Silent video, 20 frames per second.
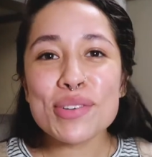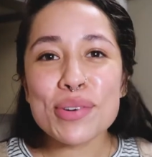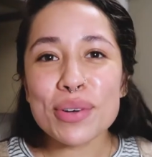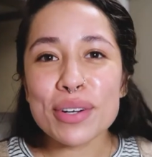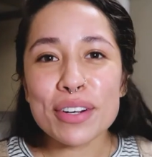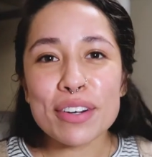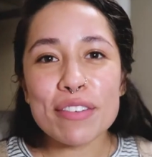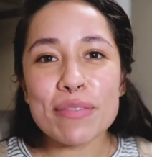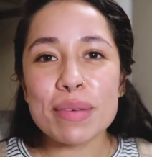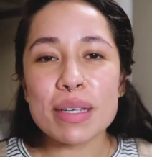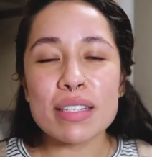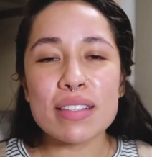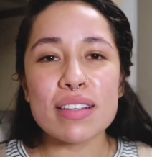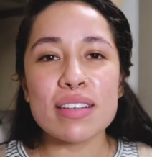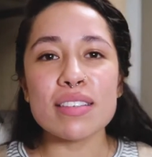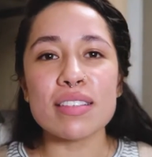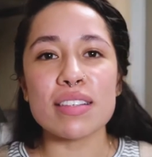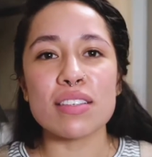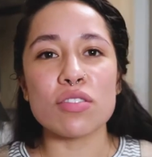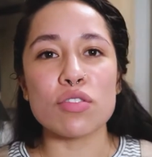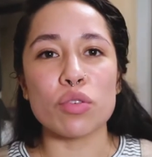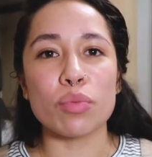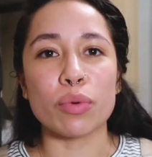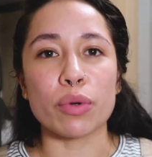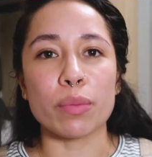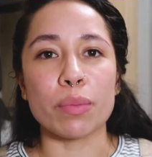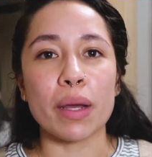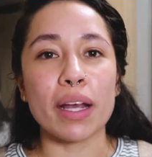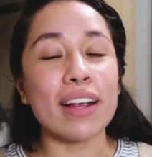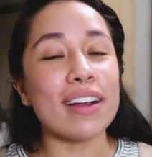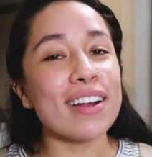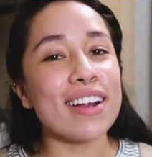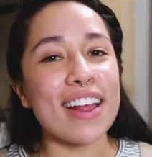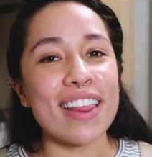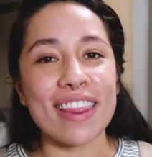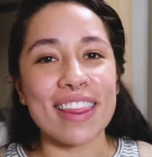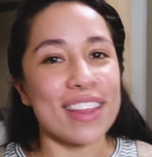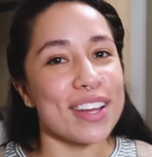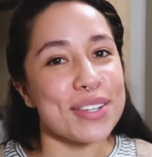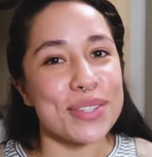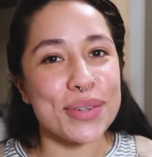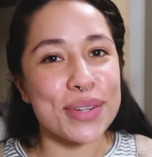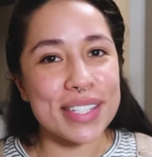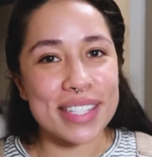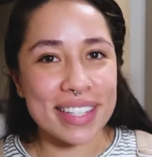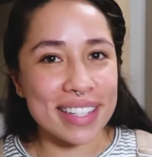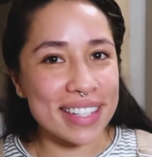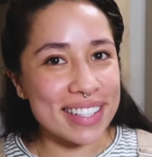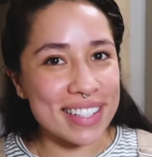order of business is to prepare the tortilla